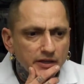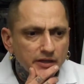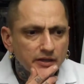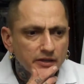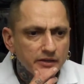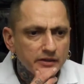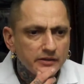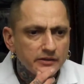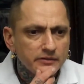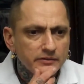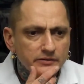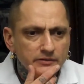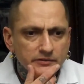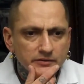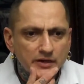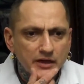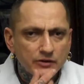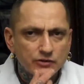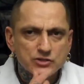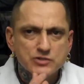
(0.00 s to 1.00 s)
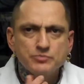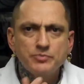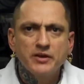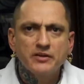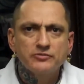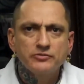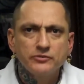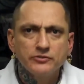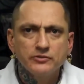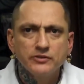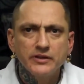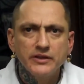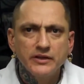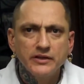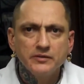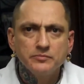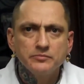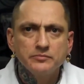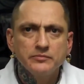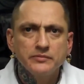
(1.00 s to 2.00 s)
And how respectful
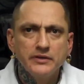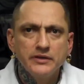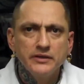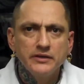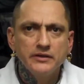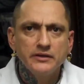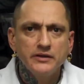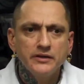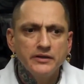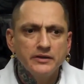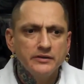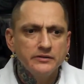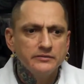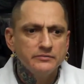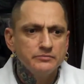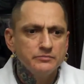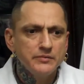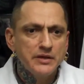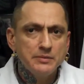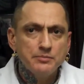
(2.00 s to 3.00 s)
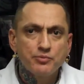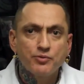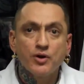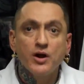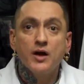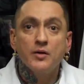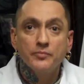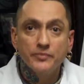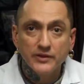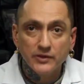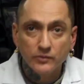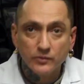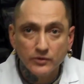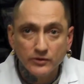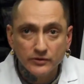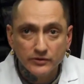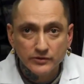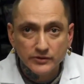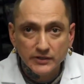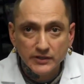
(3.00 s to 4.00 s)
and prompt they
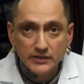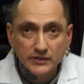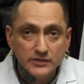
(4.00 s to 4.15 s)
were.